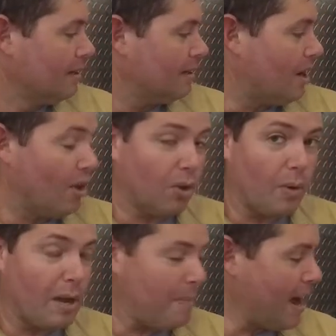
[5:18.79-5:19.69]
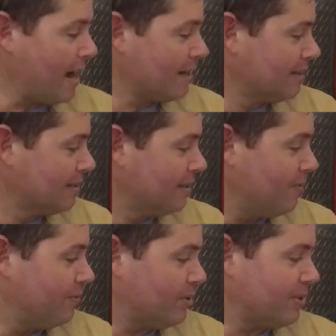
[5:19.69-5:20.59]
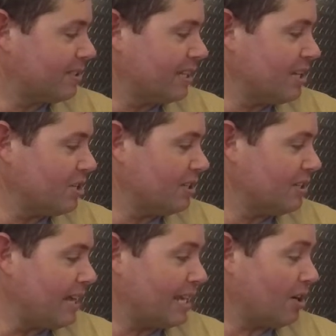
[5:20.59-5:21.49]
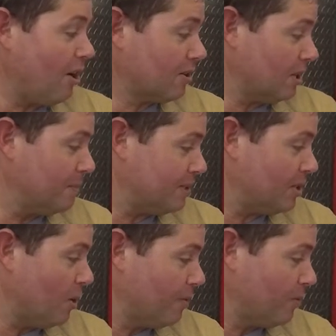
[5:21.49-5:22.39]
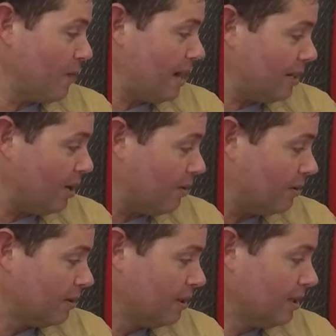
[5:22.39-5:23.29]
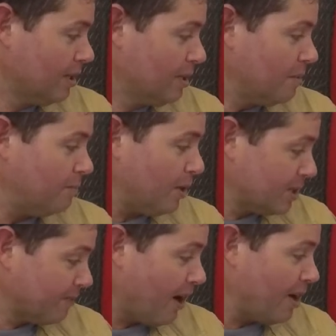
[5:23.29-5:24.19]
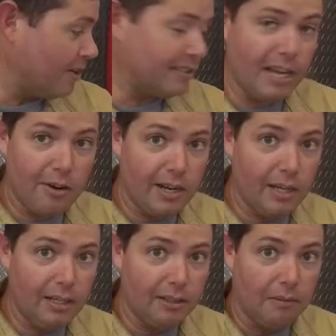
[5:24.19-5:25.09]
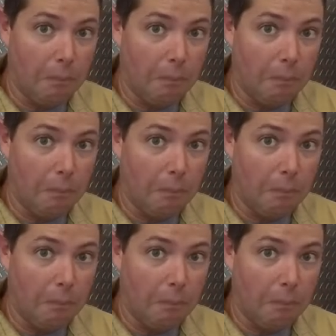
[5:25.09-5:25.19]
On the way back to the station, a call comes in over the radio. Brush fire at Dairy Hill.